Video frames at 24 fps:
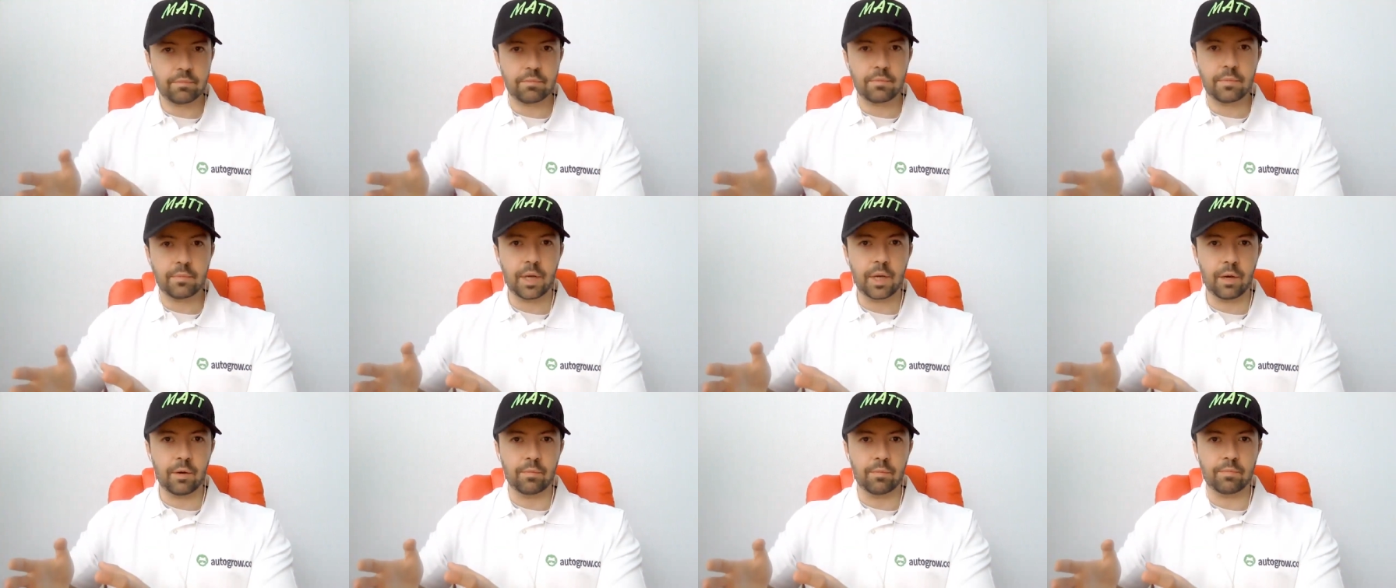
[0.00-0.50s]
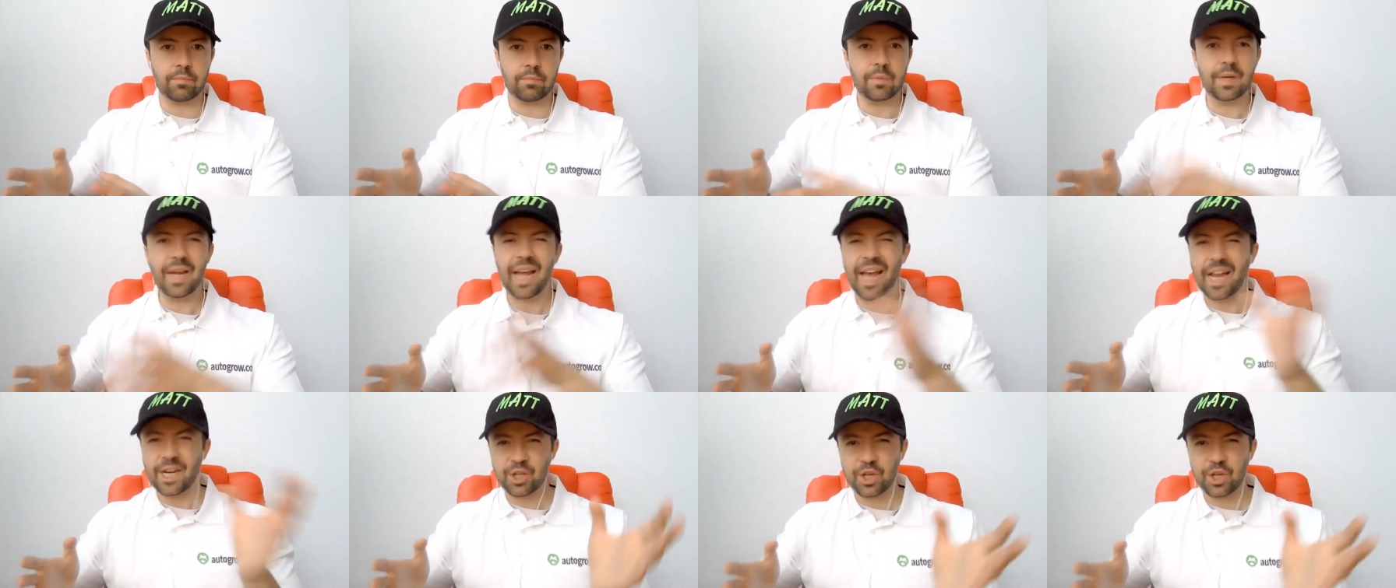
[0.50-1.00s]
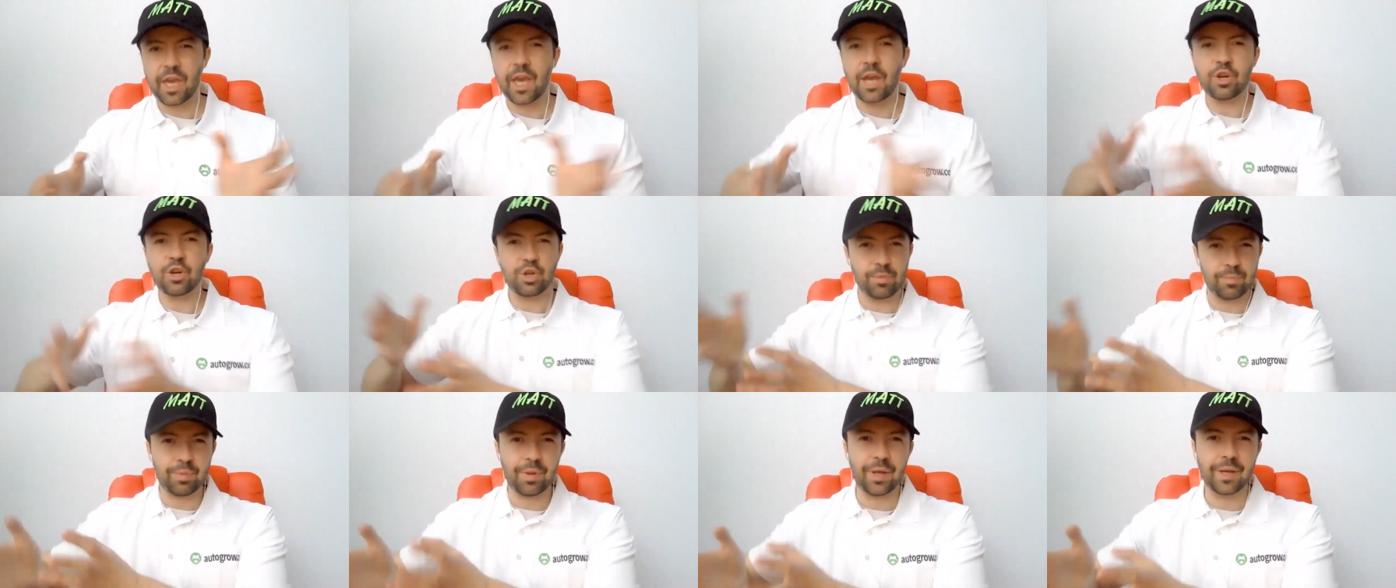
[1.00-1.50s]
you know,
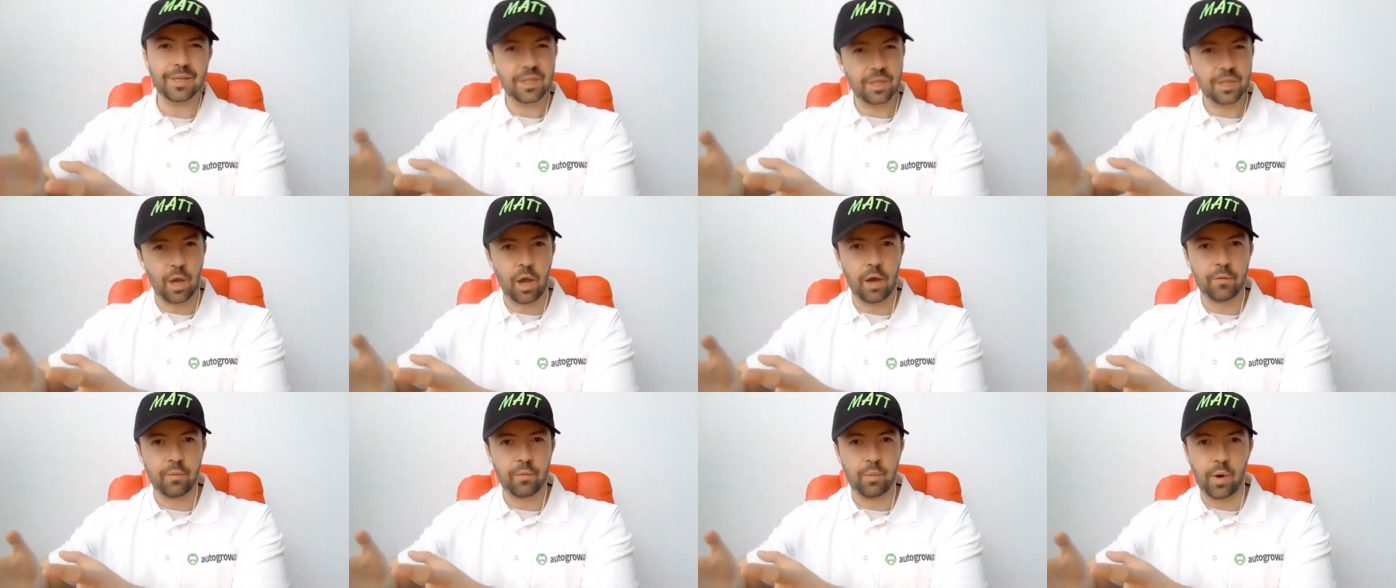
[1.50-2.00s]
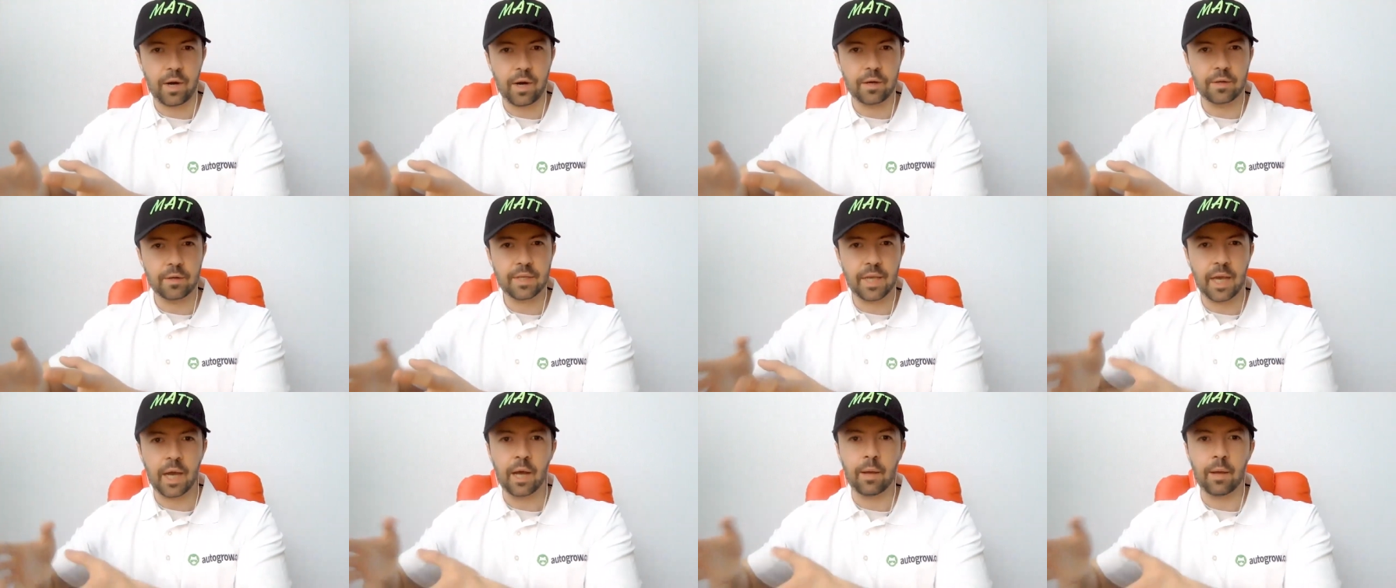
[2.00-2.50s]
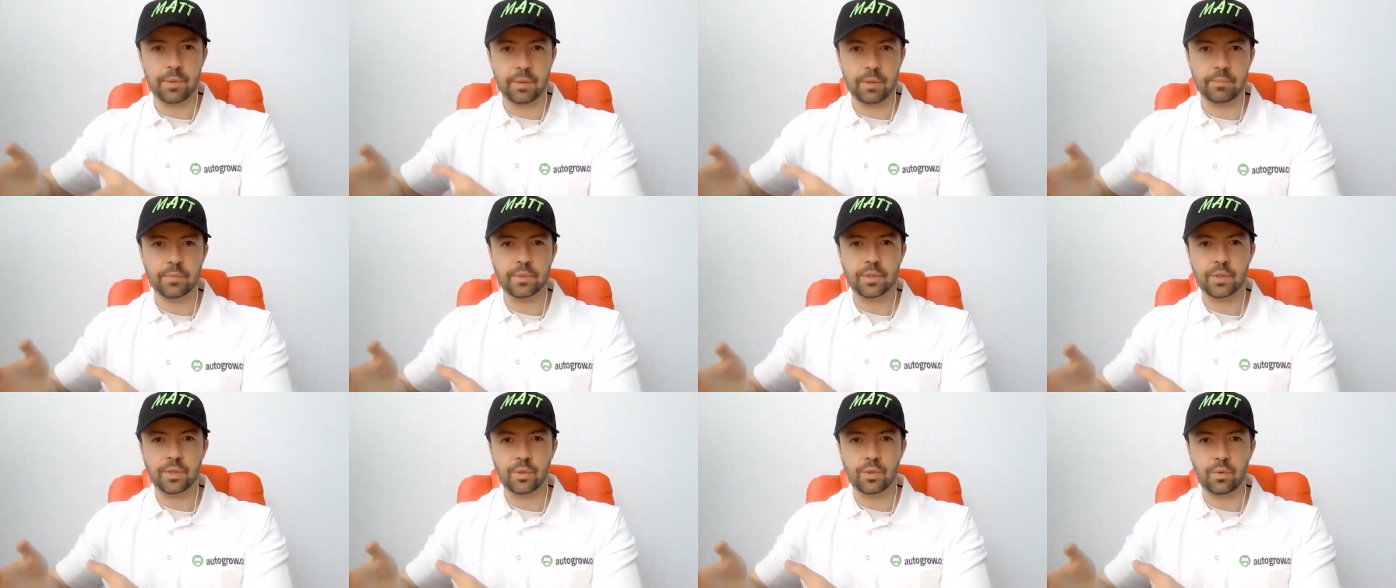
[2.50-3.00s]
education plus software to help them
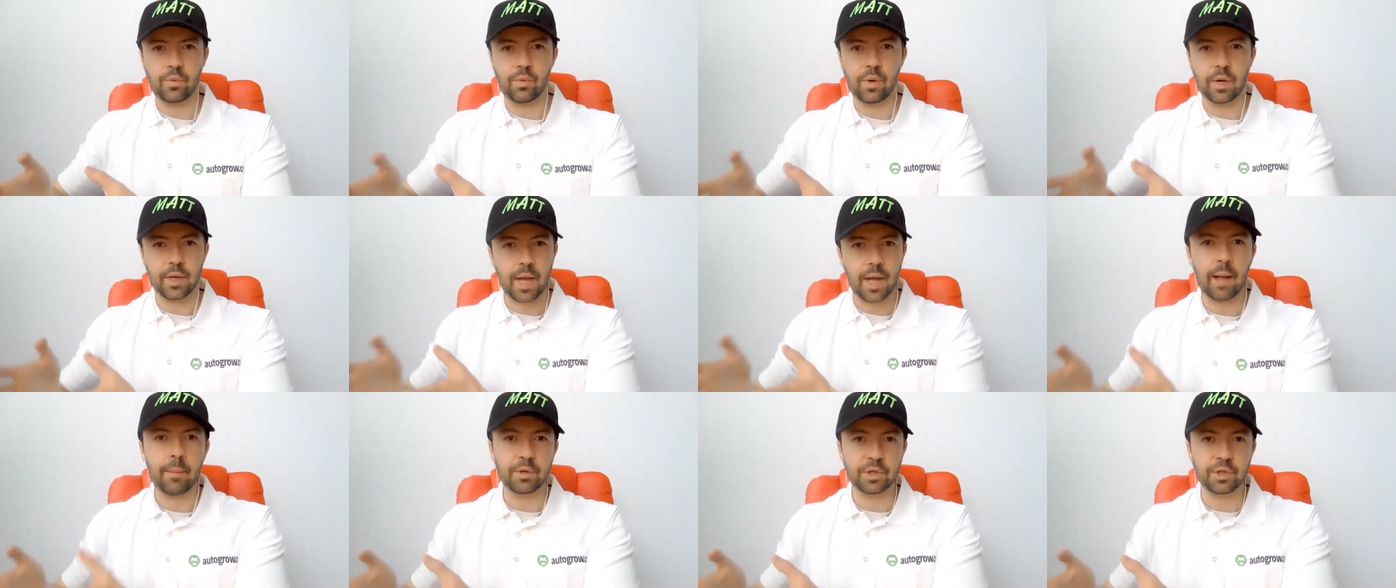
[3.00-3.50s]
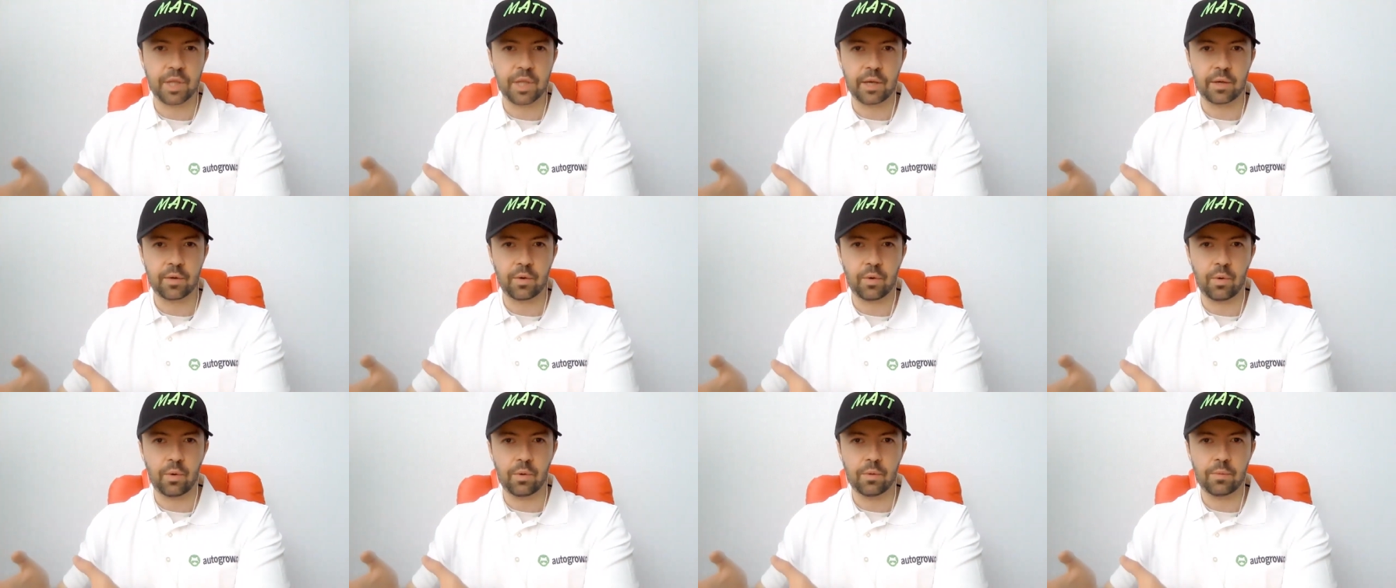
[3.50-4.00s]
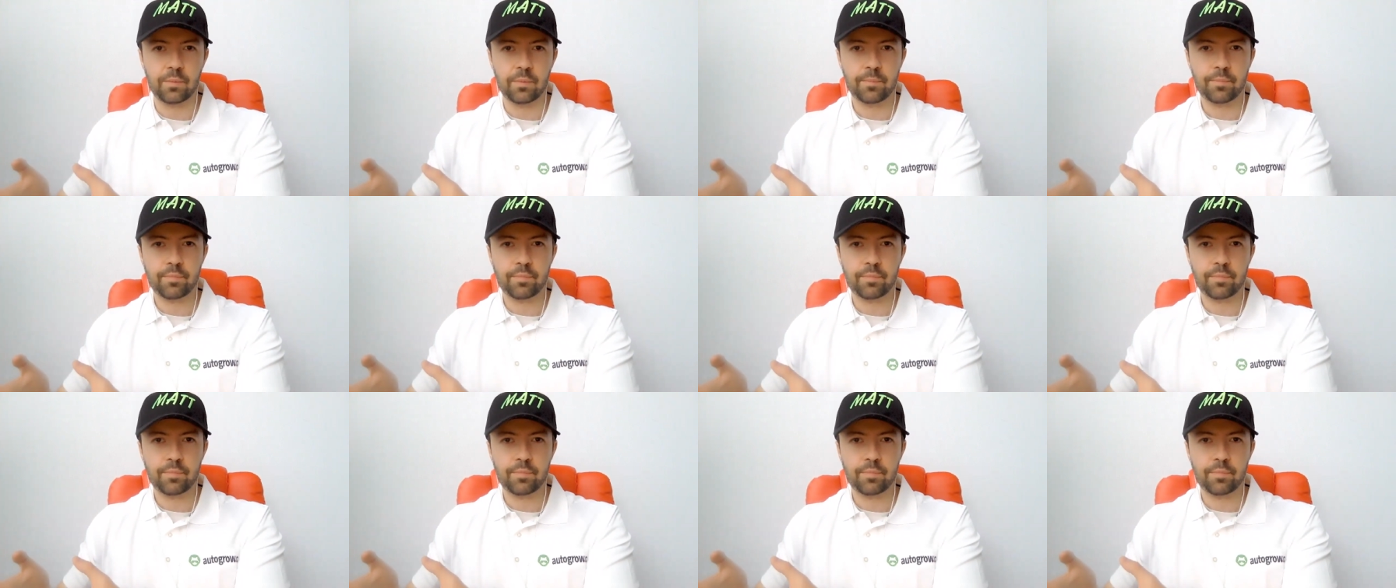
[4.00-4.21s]
to accomplish that goal,